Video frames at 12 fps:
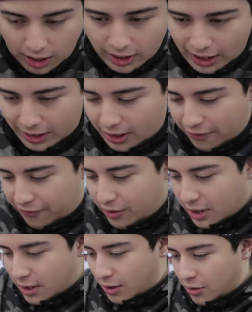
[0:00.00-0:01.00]
No, I can't
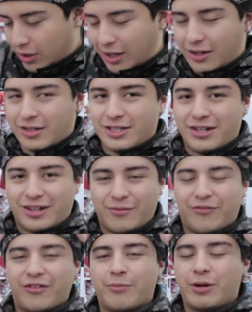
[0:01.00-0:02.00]
find it. Okay, this is not
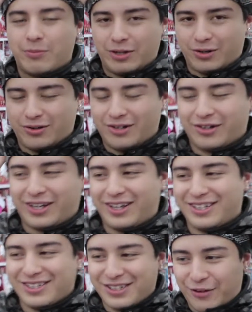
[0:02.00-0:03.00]
even fit my big one. Okay,
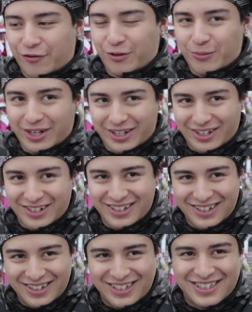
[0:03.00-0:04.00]
this doesn't fit my head.
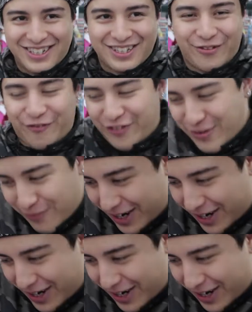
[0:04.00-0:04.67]
This doesn't fit.